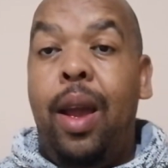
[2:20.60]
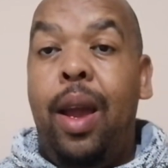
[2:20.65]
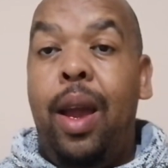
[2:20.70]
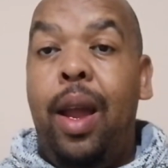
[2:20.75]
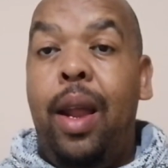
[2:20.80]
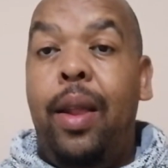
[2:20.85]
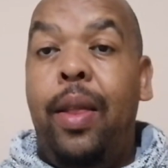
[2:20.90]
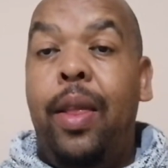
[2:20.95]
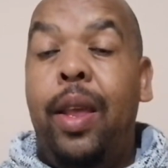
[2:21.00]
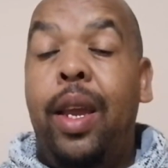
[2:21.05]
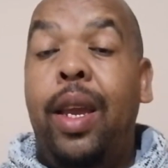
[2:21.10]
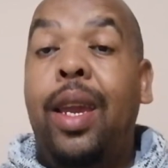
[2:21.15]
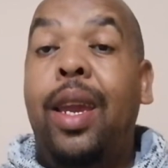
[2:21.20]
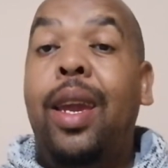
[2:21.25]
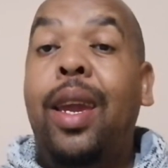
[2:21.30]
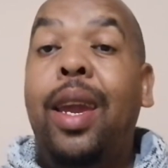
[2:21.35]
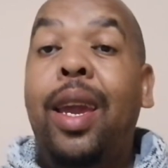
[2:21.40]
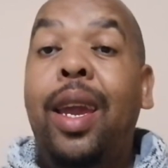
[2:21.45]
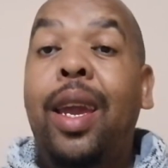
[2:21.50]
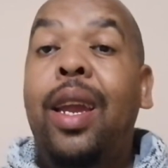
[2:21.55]
And the
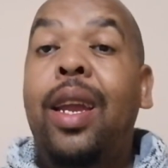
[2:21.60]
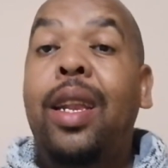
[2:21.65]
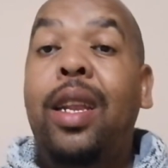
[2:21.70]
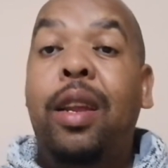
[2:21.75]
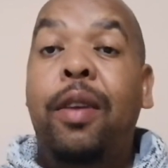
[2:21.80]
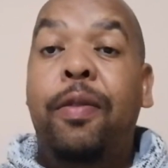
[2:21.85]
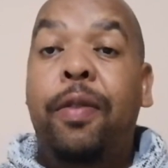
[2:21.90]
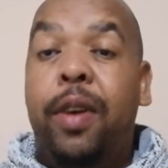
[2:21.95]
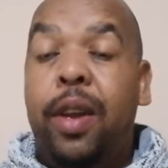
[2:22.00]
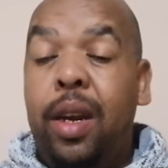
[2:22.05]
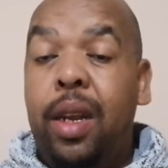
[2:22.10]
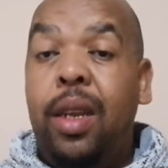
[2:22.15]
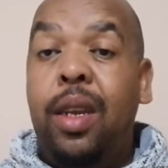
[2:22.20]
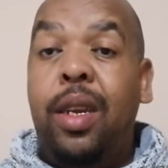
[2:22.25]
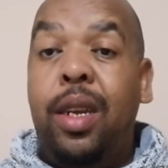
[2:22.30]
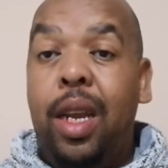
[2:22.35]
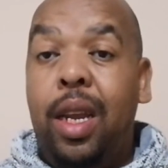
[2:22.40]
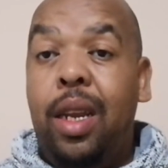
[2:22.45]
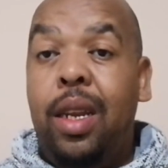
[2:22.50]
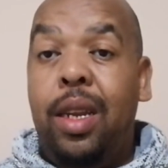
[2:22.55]
key
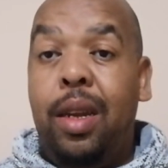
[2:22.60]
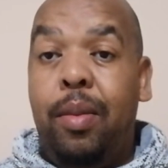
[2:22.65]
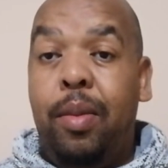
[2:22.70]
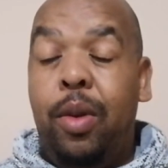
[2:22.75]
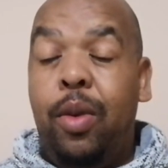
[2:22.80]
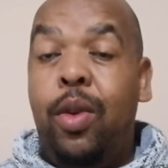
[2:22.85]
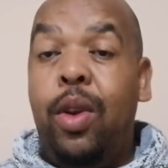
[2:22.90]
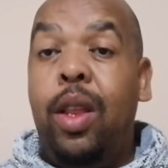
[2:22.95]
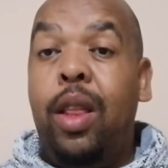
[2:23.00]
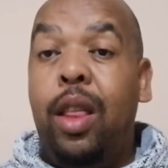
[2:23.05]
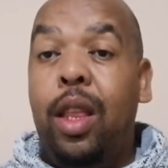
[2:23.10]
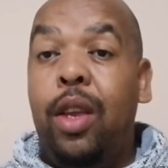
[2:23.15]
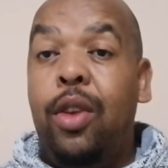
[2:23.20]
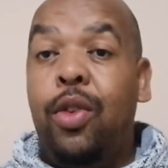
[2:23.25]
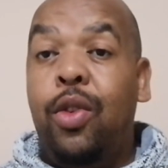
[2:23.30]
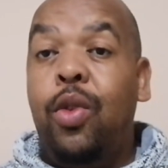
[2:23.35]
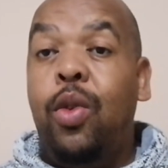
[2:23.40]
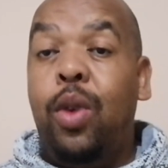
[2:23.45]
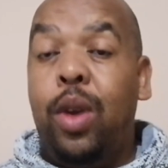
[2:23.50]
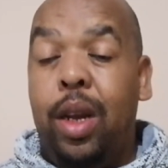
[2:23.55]
differentiator between these
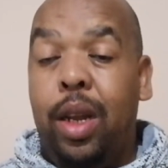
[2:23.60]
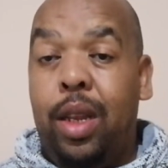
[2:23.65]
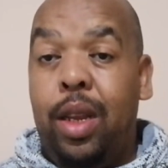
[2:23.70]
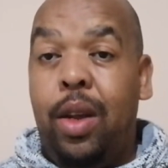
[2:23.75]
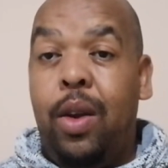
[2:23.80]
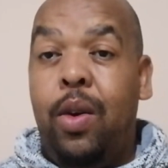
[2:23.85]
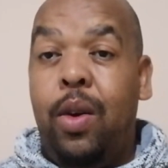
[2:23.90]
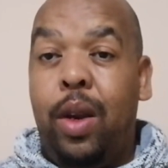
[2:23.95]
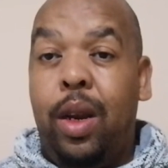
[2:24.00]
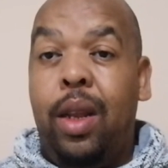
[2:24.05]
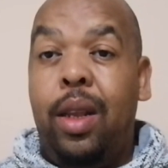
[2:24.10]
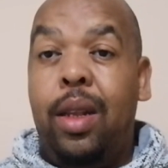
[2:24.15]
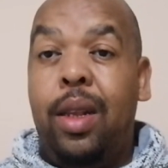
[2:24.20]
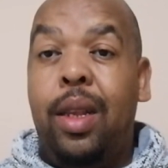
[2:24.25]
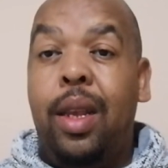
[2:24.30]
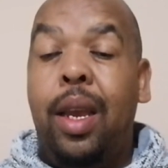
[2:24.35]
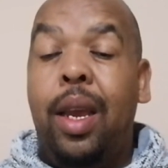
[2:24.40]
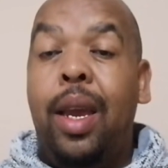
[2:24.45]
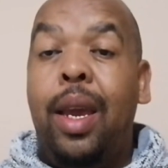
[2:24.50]
2 categories